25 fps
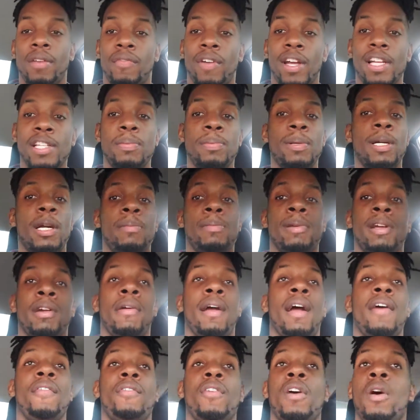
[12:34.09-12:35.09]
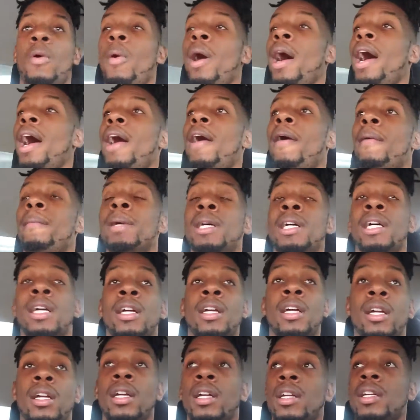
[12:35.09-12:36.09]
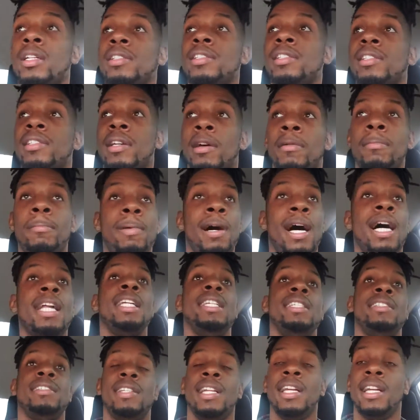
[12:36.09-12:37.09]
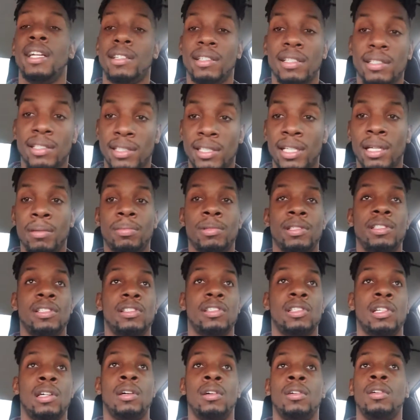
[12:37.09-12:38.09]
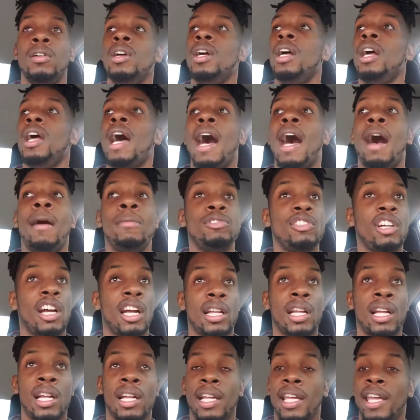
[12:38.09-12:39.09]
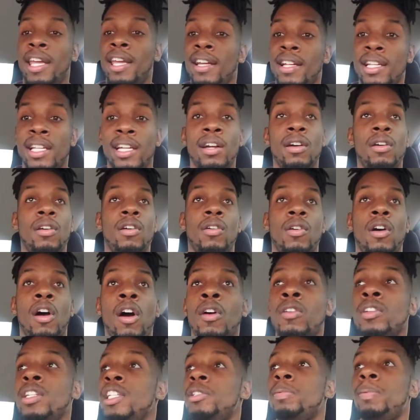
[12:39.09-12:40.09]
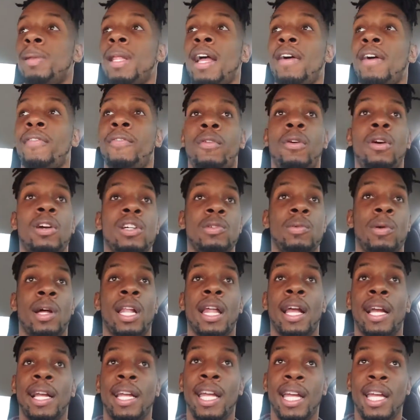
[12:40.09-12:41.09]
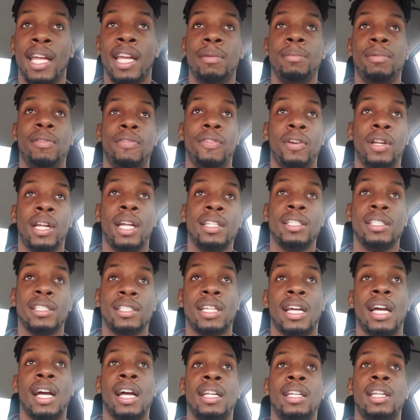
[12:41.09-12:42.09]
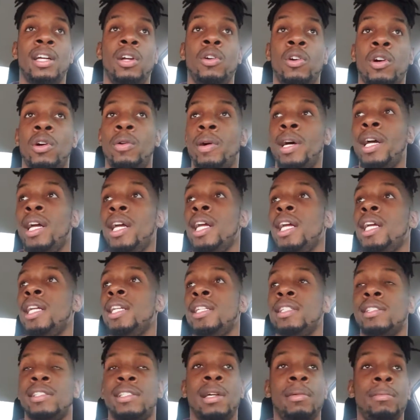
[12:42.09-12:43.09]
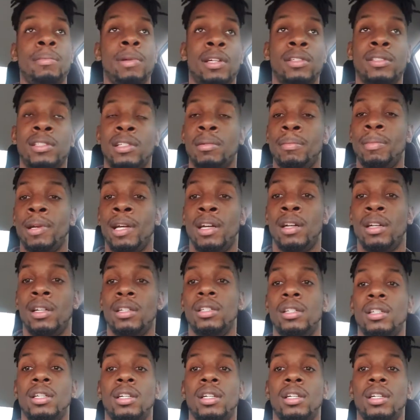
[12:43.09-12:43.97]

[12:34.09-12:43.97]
Facebook will be around for a while, but somebody's thinking of something. So I'm trying to kill it on these platforms while I can before they decide to go away and then something else come out.